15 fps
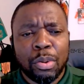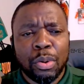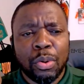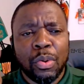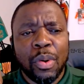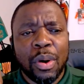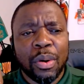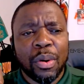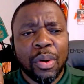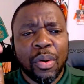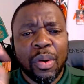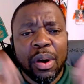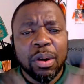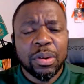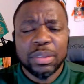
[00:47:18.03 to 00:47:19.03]
quote
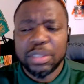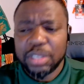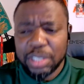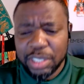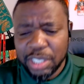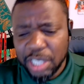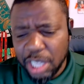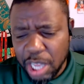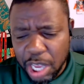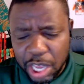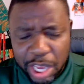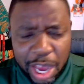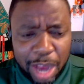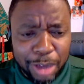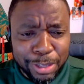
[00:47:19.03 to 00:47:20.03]
unquote,
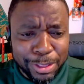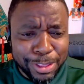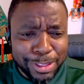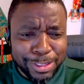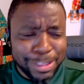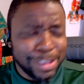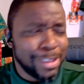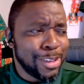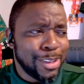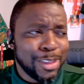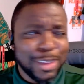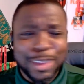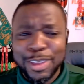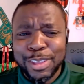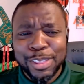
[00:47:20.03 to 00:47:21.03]

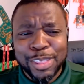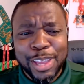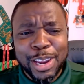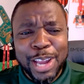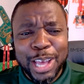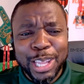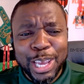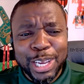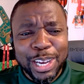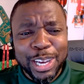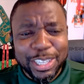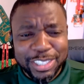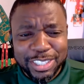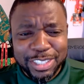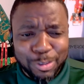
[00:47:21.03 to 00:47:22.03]
they're not like
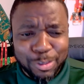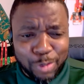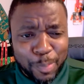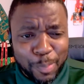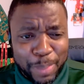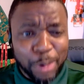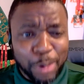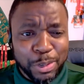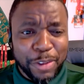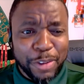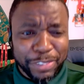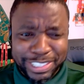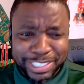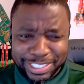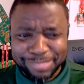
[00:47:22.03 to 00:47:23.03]
us. We're built
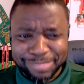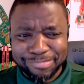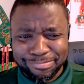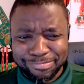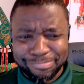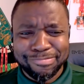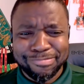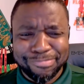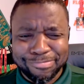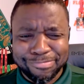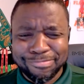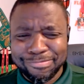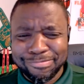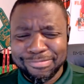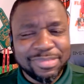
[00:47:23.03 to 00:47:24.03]
different.
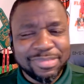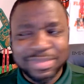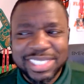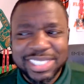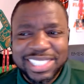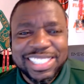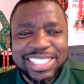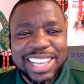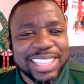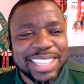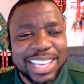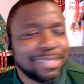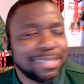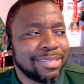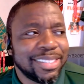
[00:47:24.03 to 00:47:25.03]
It's not
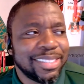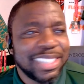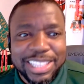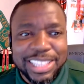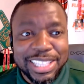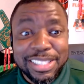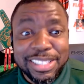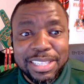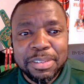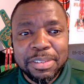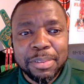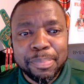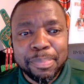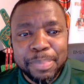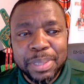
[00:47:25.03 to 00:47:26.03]
that. These teams
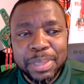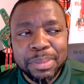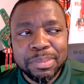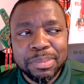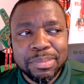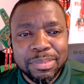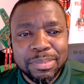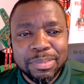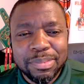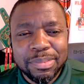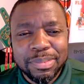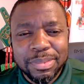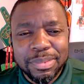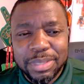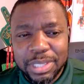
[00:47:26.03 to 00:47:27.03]
are built
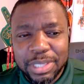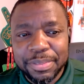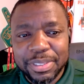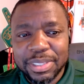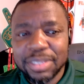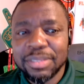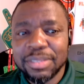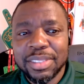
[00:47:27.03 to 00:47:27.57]
different.